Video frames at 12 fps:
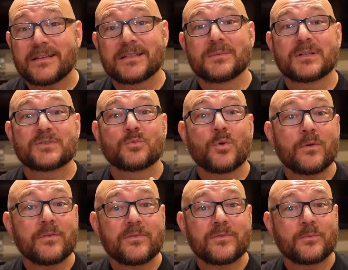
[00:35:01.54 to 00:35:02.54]
is much
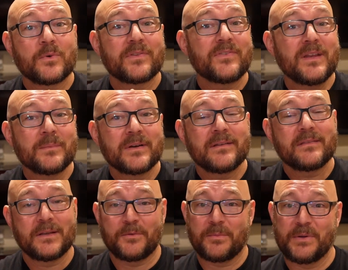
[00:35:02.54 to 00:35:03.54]
worse with cinema
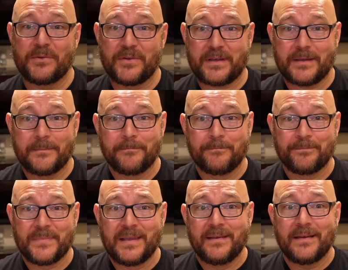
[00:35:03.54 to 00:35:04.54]
than with music.
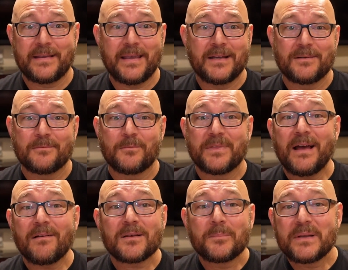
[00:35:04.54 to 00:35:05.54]
Again,
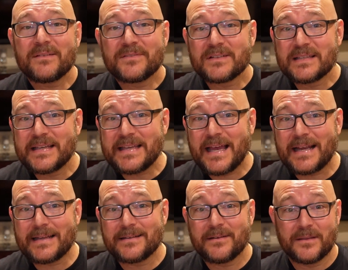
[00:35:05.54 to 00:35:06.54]
without a bit of delay
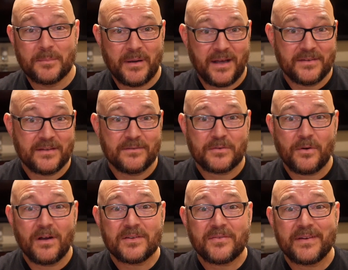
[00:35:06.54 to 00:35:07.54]
added to the positive
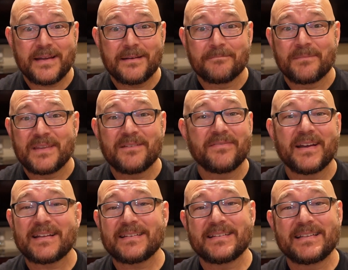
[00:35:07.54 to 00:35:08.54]
crossfeed, the
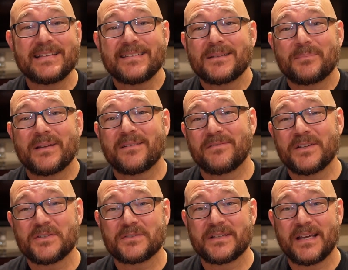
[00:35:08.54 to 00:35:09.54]
effect isn't
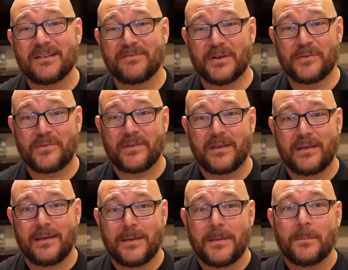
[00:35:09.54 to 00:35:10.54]
beneficial to headphones.
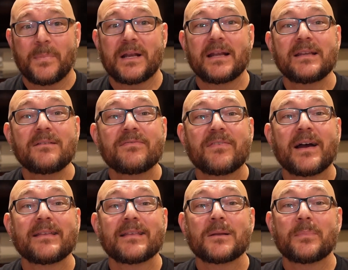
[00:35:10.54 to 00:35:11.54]
But I did
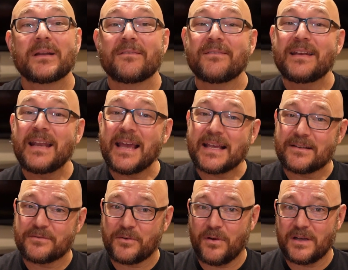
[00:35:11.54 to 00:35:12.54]
find that a bit of
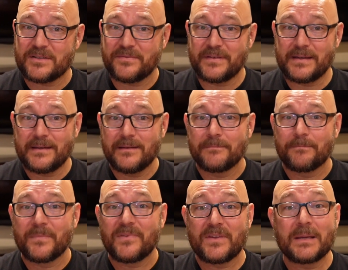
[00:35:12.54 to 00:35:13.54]
negative crossfeed
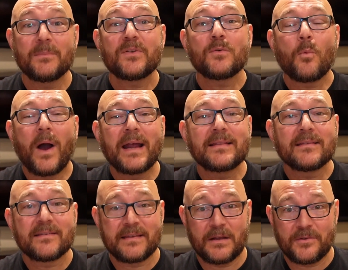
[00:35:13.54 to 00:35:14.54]
seemed to widen the
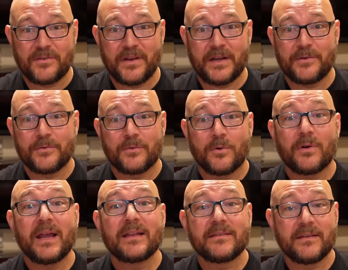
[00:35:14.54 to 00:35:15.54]
soundstage or
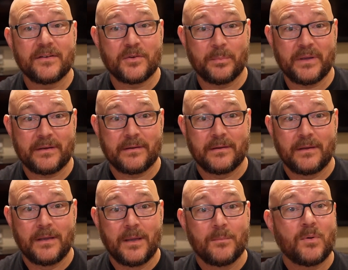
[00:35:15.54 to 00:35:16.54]
head stage a bit.
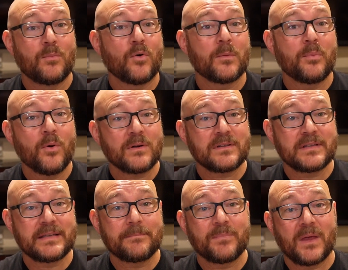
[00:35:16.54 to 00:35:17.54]
But more
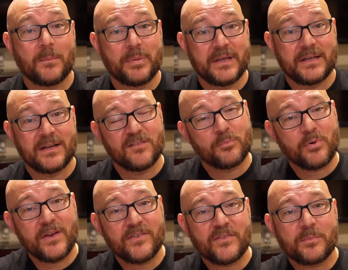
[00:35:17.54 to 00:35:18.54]
importantly, a bit of
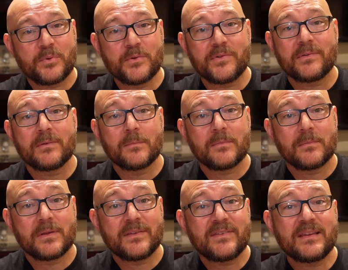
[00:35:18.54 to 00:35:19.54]
presence boost
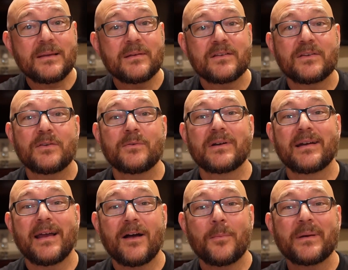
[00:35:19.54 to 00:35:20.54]
seemed to
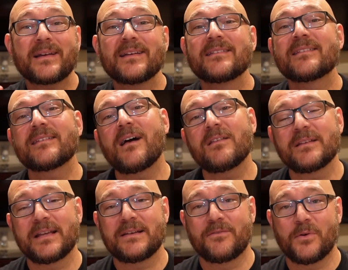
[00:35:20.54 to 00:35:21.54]
help
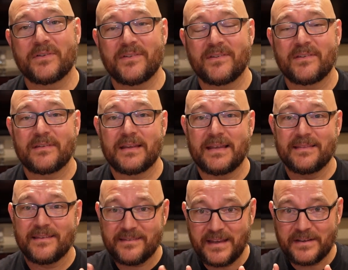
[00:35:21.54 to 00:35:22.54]
consolidate voices in the
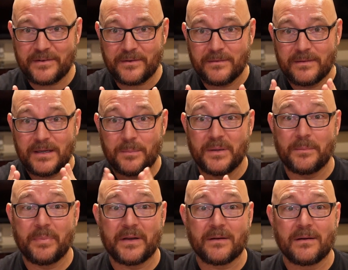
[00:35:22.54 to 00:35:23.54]
center a bit
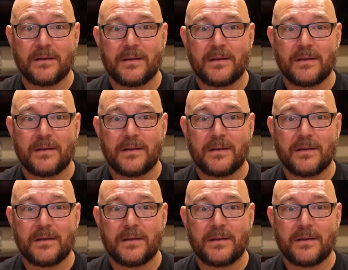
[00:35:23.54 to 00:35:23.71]
better.